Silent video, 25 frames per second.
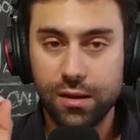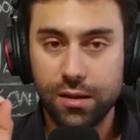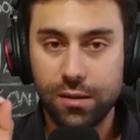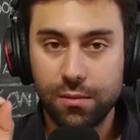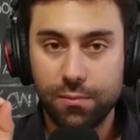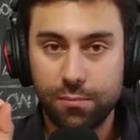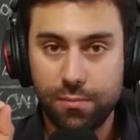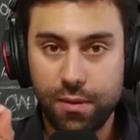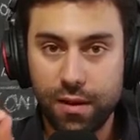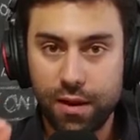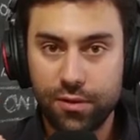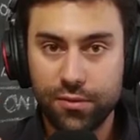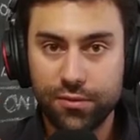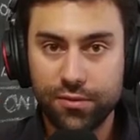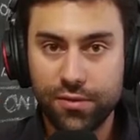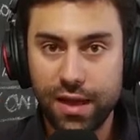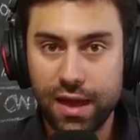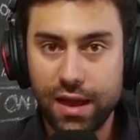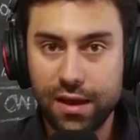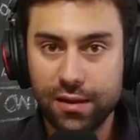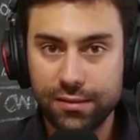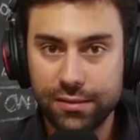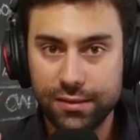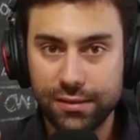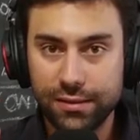bear
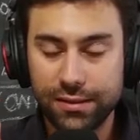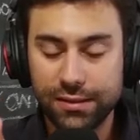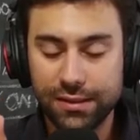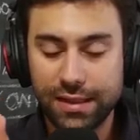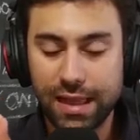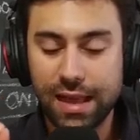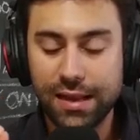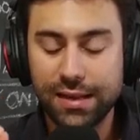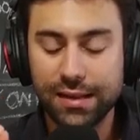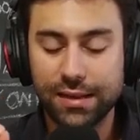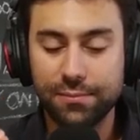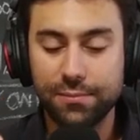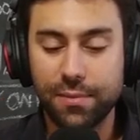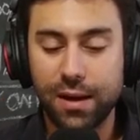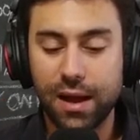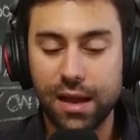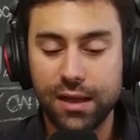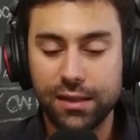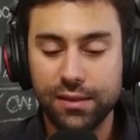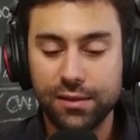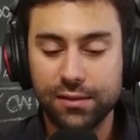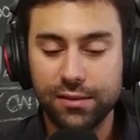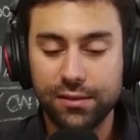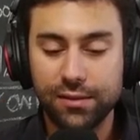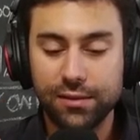that in
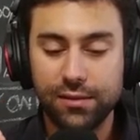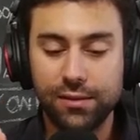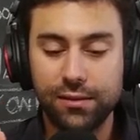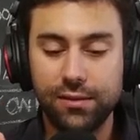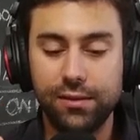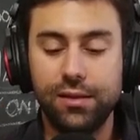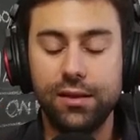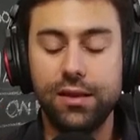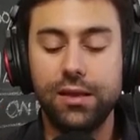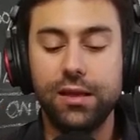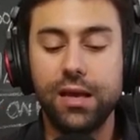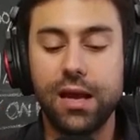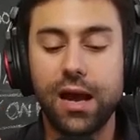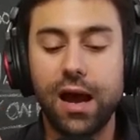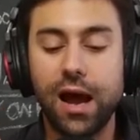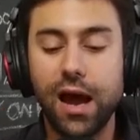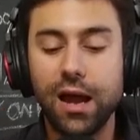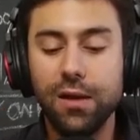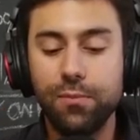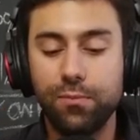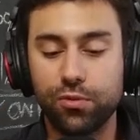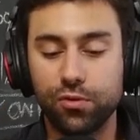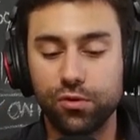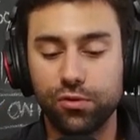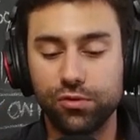mind. The high
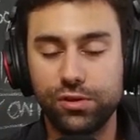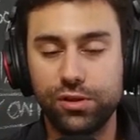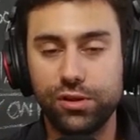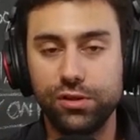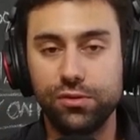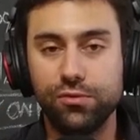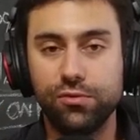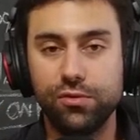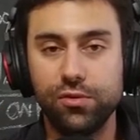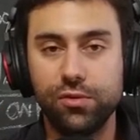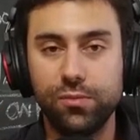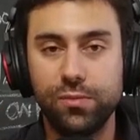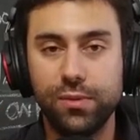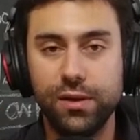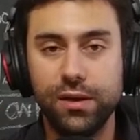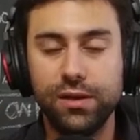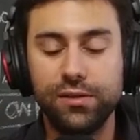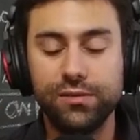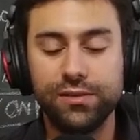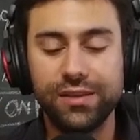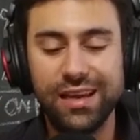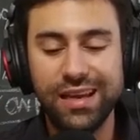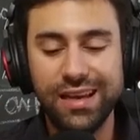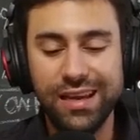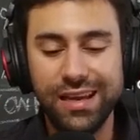protein group
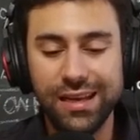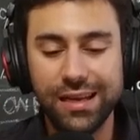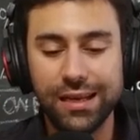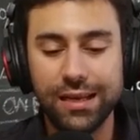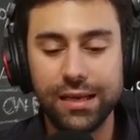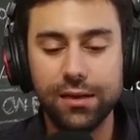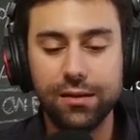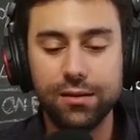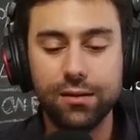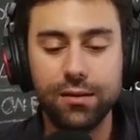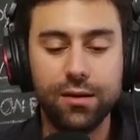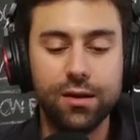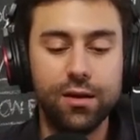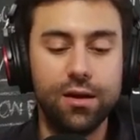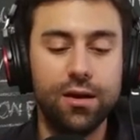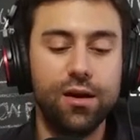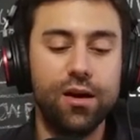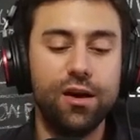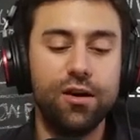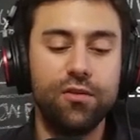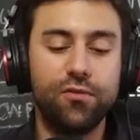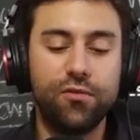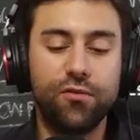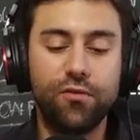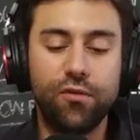is eating
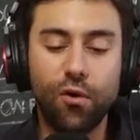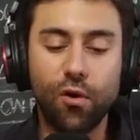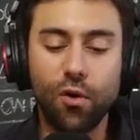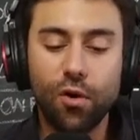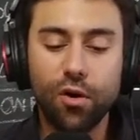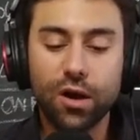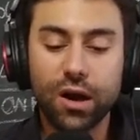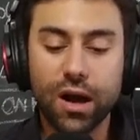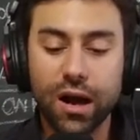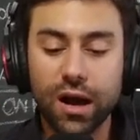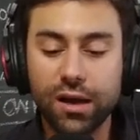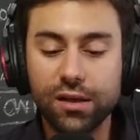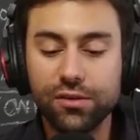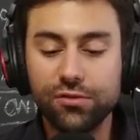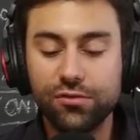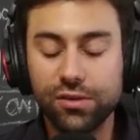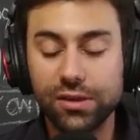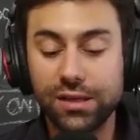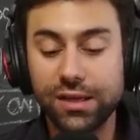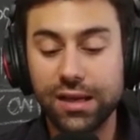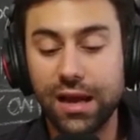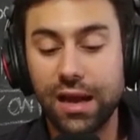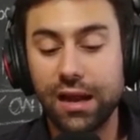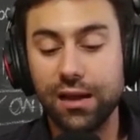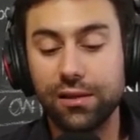
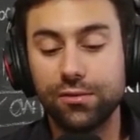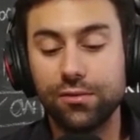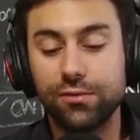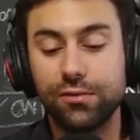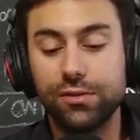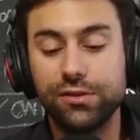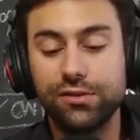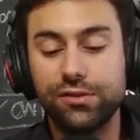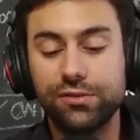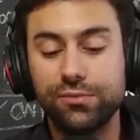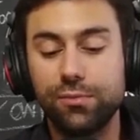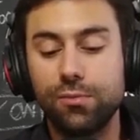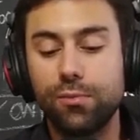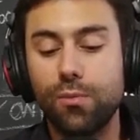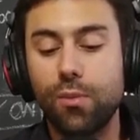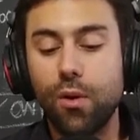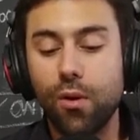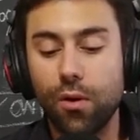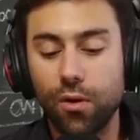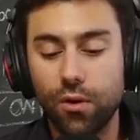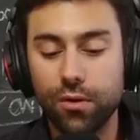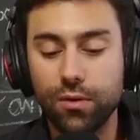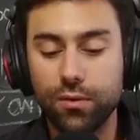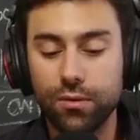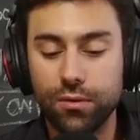400 calories
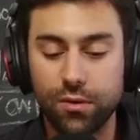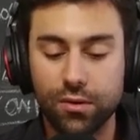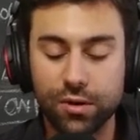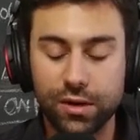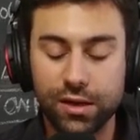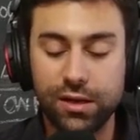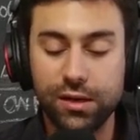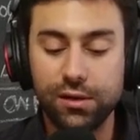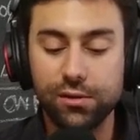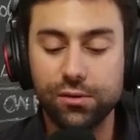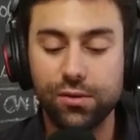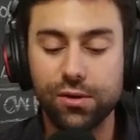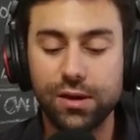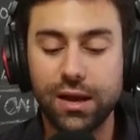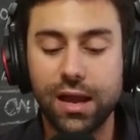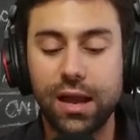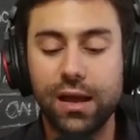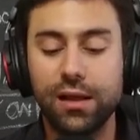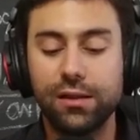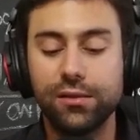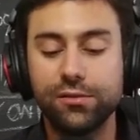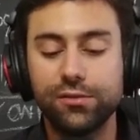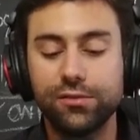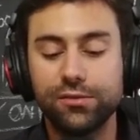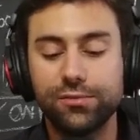more, or
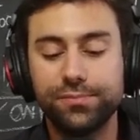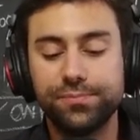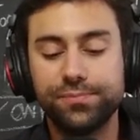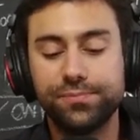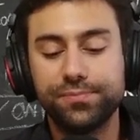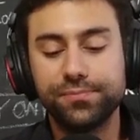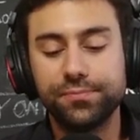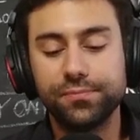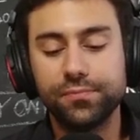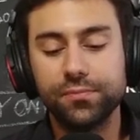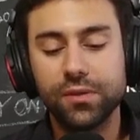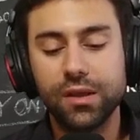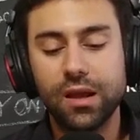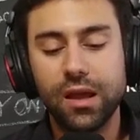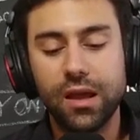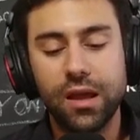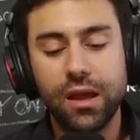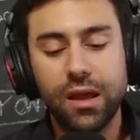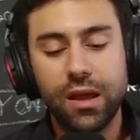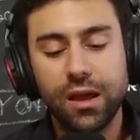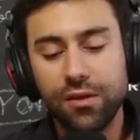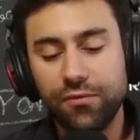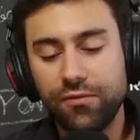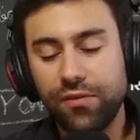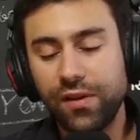kilocals.
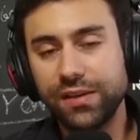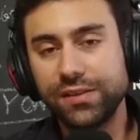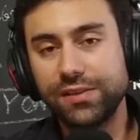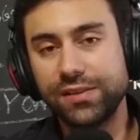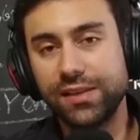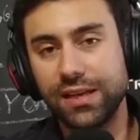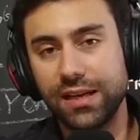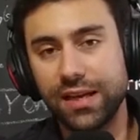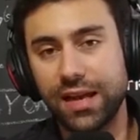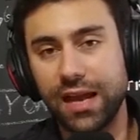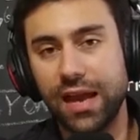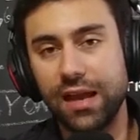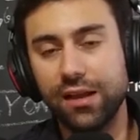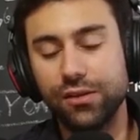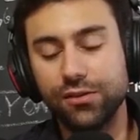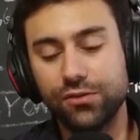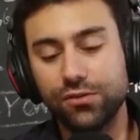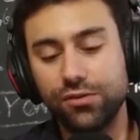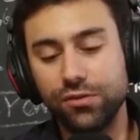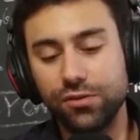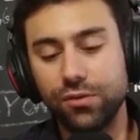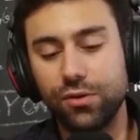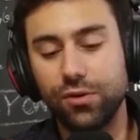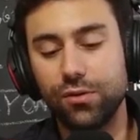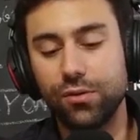If I say cals,
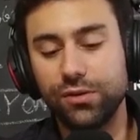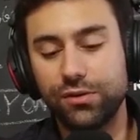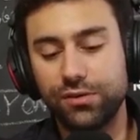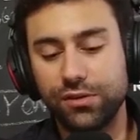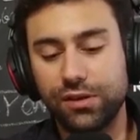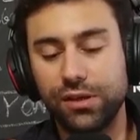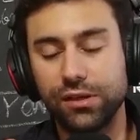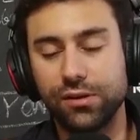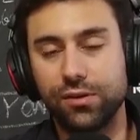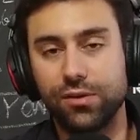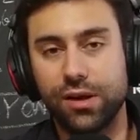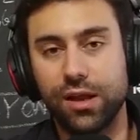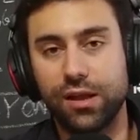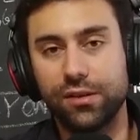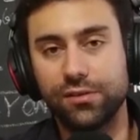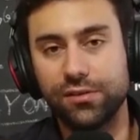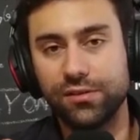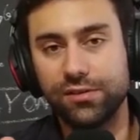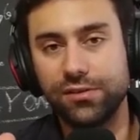you know it's kilocals.